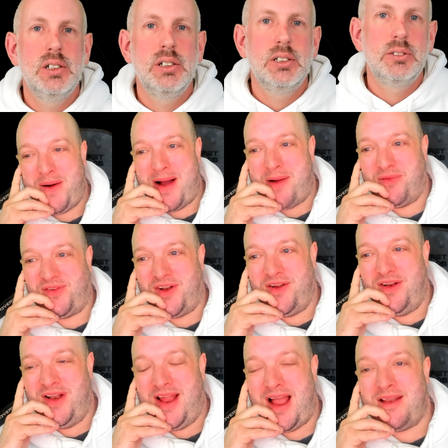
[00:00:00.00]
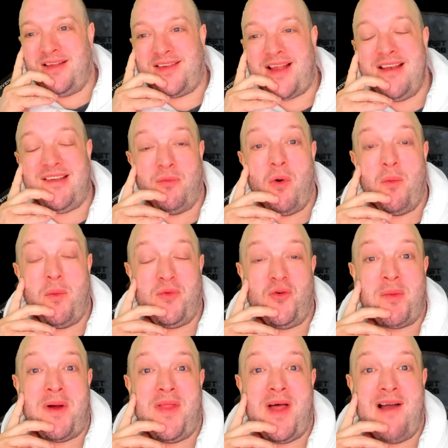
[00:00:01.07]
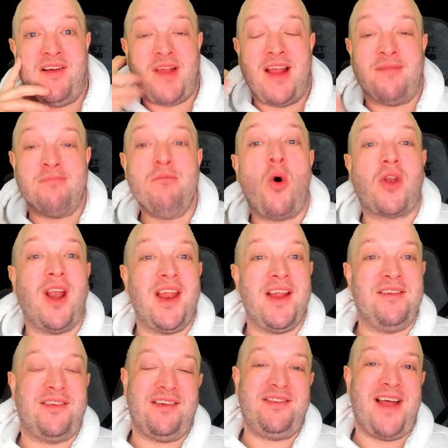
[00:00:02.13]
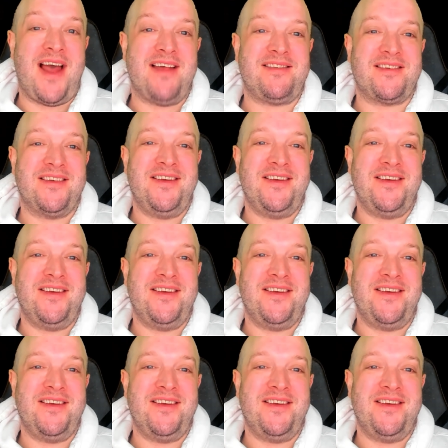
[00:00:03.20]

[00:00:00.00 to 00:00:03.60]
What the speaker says: No, absolutely. And essentially what we're talking about there is modeling success.